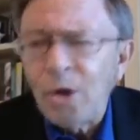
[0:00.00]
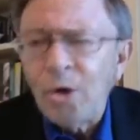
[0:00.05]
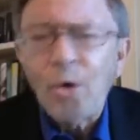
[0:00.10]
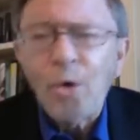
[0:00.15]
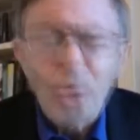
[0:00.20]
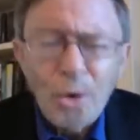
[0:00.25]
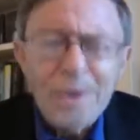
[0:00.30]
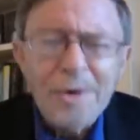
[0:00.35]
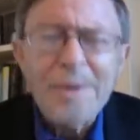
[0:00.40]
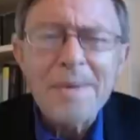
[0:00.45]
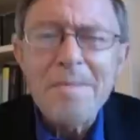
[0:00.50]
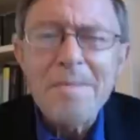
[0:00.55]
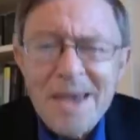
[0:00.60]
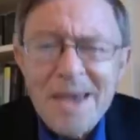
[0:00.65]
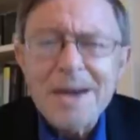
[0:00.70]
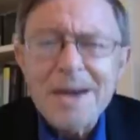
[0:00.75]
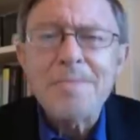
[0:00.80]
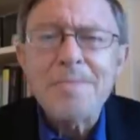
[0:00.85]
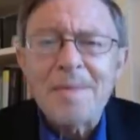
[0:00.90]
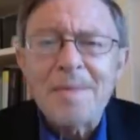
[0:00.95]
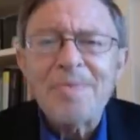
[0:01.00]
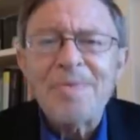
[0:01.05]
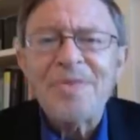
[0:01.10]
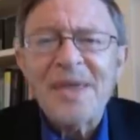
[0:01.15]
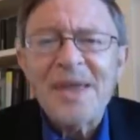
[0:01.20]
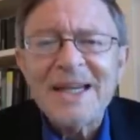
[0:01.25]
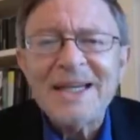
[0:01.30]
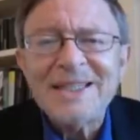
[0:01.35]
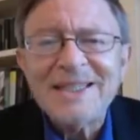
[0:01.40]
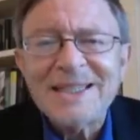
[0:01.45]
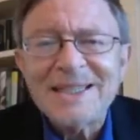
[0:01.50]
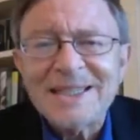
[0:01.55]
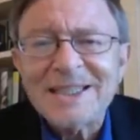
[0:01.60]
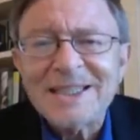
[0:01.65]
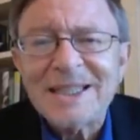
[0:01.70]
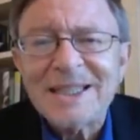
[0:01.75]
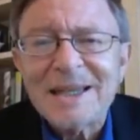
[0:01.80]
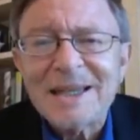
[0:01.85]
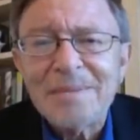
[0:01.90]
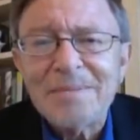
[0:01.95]
or at a minimum thinks that
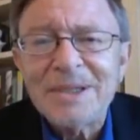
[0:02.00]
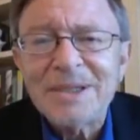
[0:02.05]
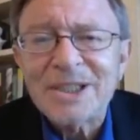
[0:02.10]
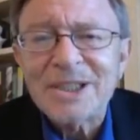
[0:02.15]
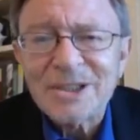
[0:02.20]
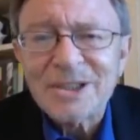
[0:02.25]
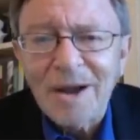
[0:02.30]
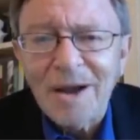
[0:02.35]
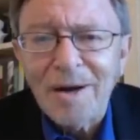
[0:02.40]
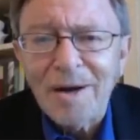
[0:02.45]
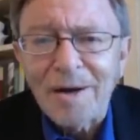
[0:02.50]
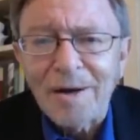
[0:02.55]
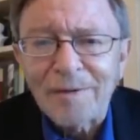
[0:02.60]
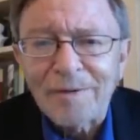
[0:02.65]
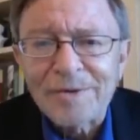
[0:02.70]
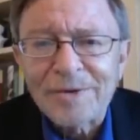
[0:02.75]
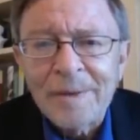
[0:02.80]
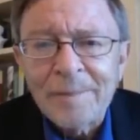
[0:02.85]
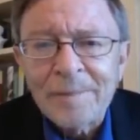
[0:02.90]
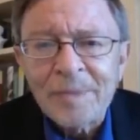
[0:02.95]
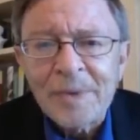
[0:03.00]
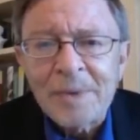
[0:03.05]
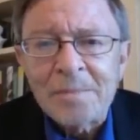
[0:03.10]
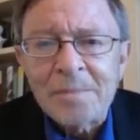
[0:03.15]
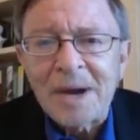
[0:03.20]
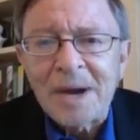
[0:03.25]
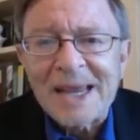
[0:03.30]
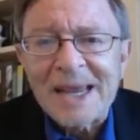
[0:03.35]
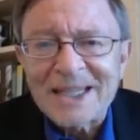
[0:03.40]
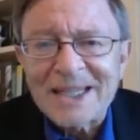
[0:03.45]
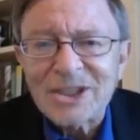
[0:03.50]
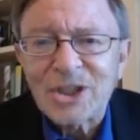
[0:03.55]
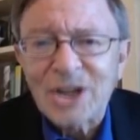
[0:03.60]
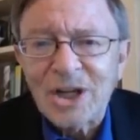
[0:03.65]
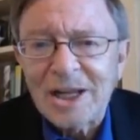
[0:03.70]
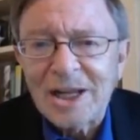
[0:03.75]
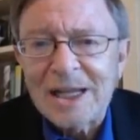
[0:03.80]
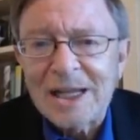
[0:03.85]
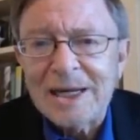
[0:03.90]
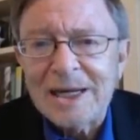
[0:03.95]
this can be solved by
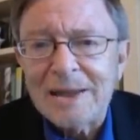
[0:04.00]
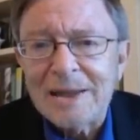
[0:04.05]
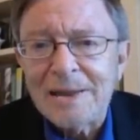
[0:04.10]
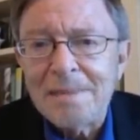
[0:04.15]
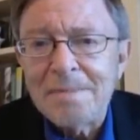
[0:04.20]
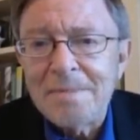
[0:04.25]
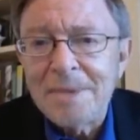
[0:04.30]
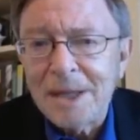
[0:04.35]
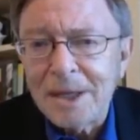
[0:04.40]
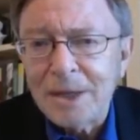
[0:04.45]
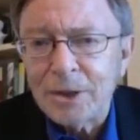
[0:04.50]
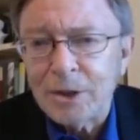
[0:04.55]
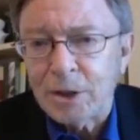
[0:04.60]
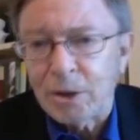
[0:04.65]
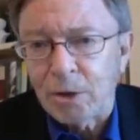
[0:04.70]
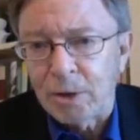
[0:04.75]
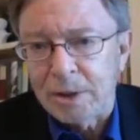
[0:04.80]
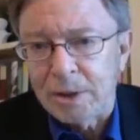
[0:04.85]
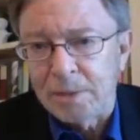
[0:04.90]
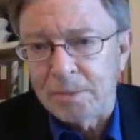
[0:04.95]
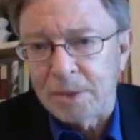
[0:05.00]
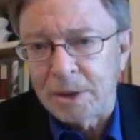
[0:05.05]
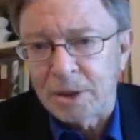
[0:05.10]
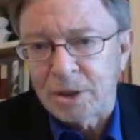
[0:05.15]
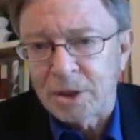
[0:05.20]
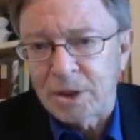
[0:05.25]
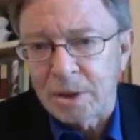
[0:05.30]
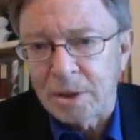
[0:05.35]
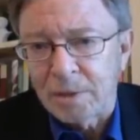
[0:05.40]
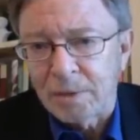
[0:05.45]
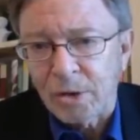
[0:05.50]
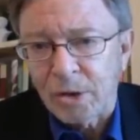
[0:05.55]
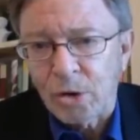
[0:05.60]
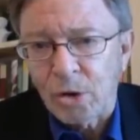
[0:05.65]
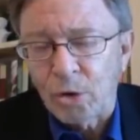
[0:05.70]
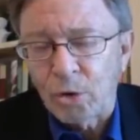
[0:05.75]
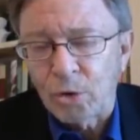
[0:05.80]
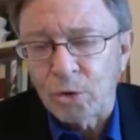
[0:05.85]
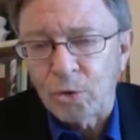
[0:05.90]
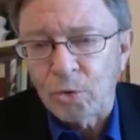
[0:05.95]
escalating the military dimension of the
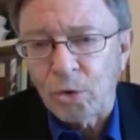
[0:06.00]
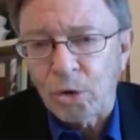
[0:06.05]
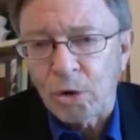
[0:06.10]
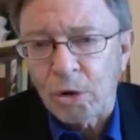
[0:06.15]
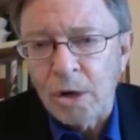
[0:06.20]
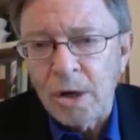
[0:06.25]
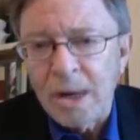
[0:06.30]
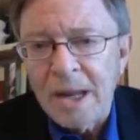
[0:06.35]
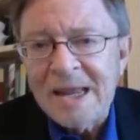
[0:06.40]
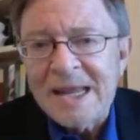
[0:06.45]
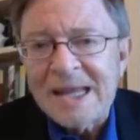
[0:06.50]
Cold War,